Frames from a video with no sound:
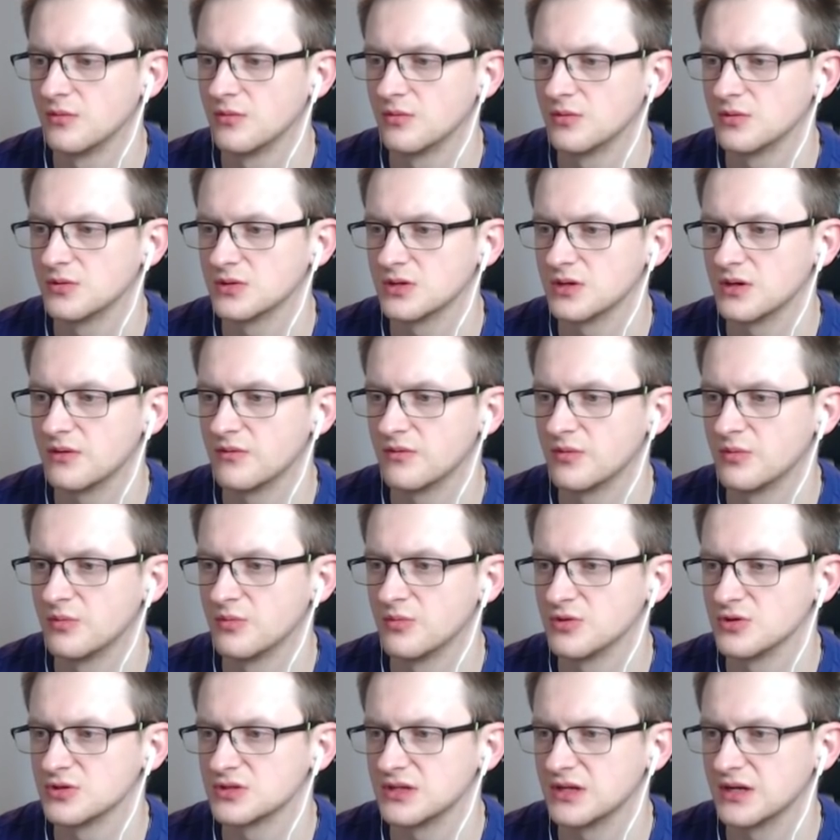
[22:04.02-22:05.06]
I will
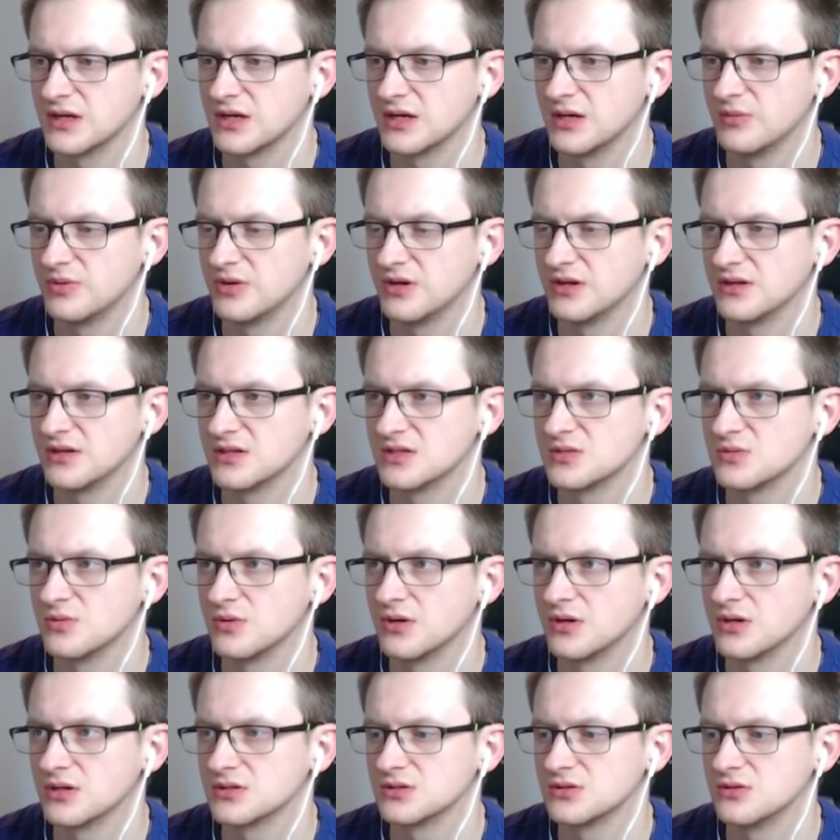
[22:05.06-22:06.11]
most likely play this one
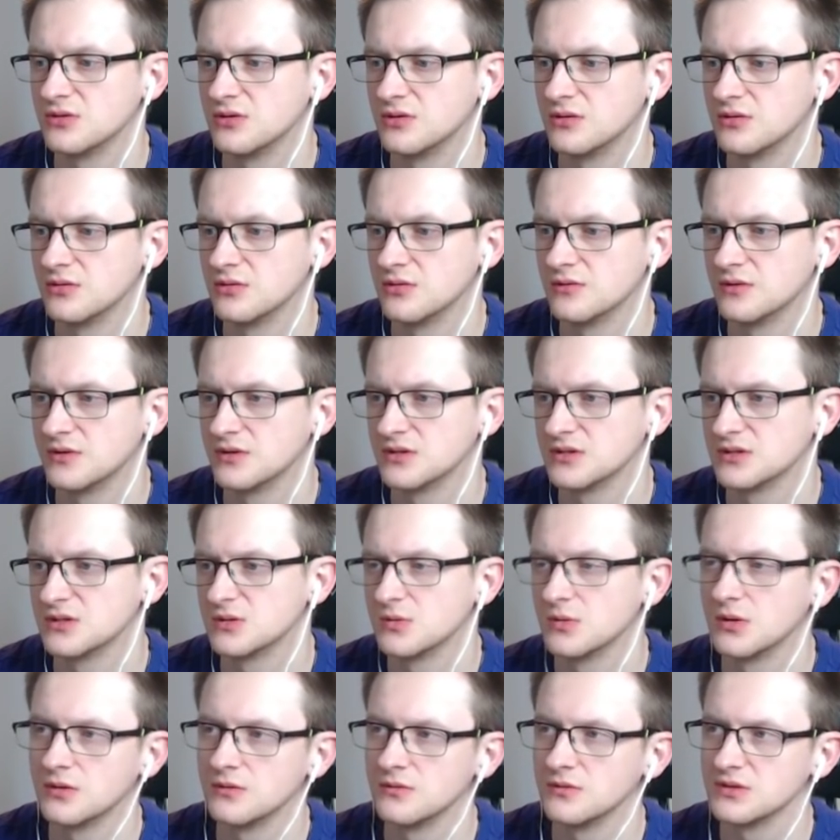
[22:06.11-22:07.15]
next turn over this
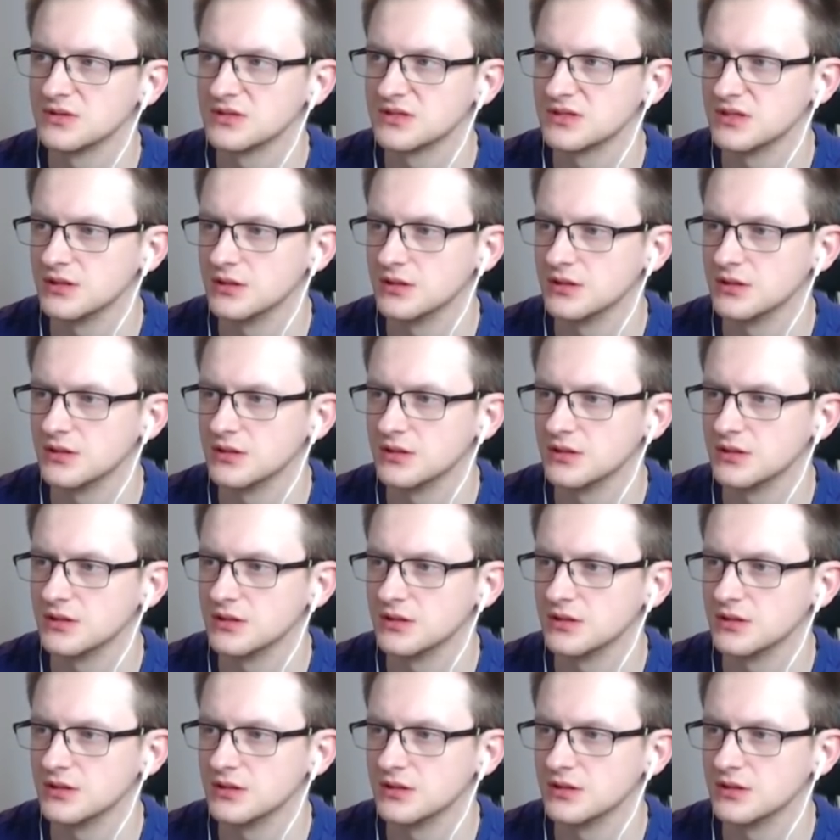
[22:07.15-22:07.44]
one. We'll see.